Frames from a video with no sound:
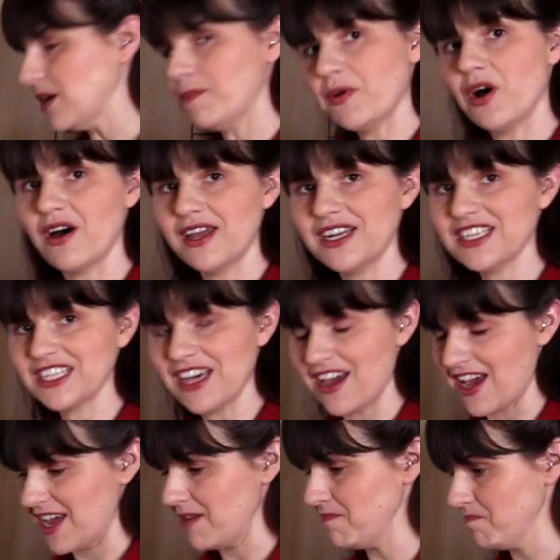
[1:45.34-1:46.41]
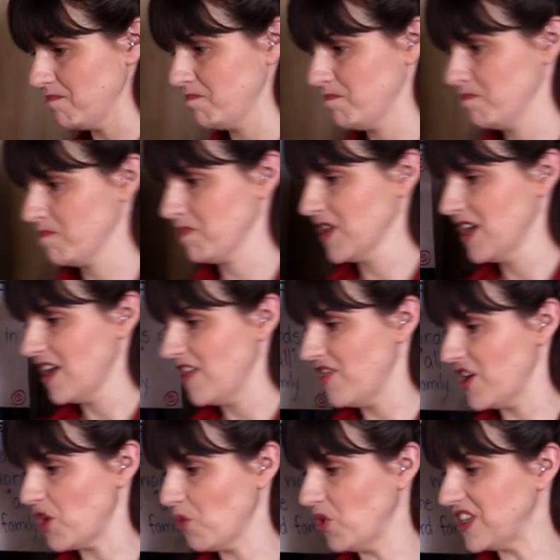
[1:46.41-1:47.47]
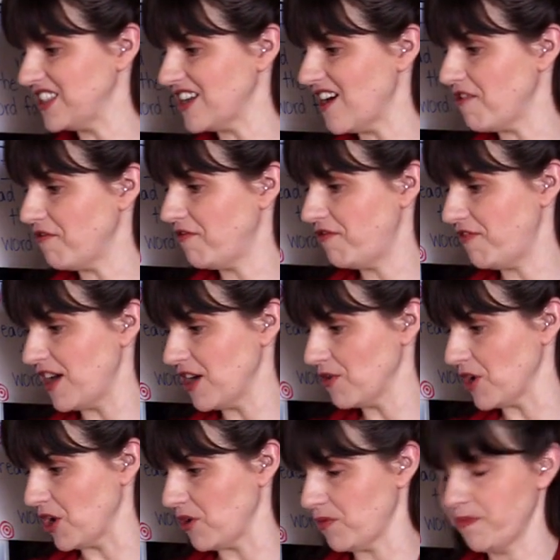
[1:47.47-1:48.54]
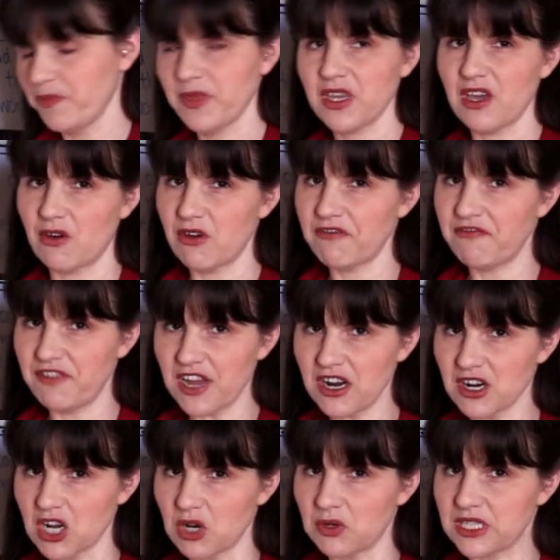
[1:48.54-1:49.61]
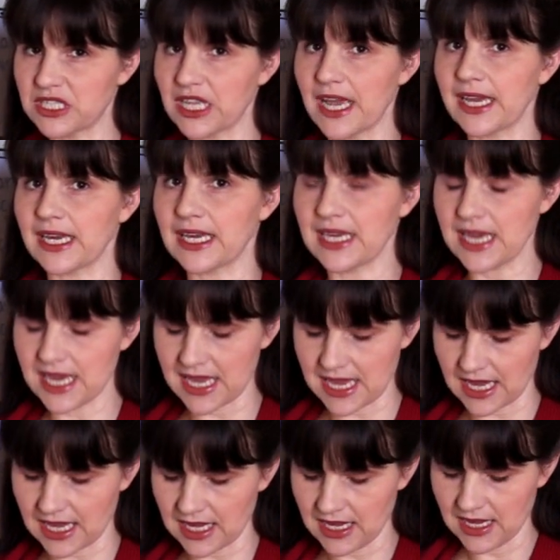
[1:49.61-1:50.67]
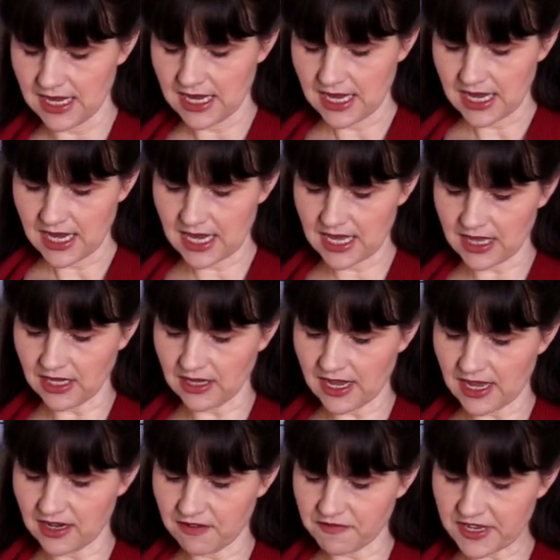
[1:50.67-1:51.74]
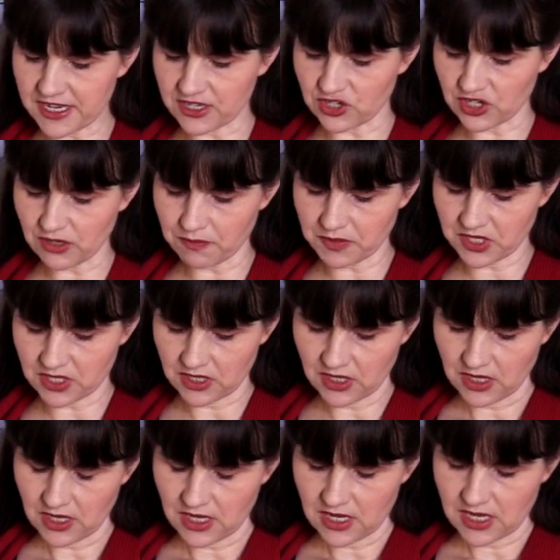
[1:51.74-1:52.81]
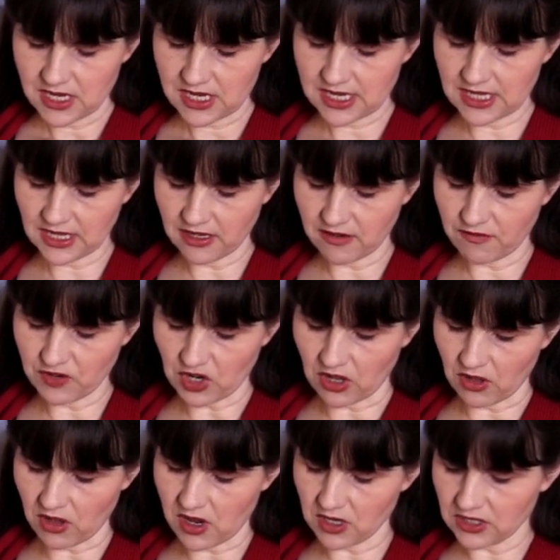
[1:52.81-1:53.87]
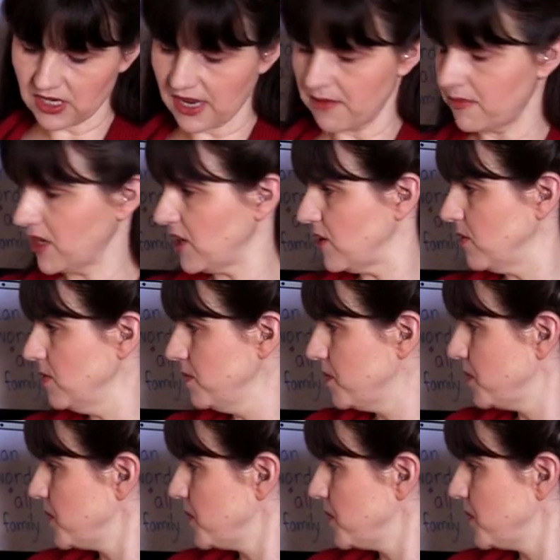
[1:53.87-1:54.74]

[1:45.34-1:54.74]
upon a time, there was a pharaoh. Now, a pharaoh is like a king in the land of Egypt. He lived a long time ago.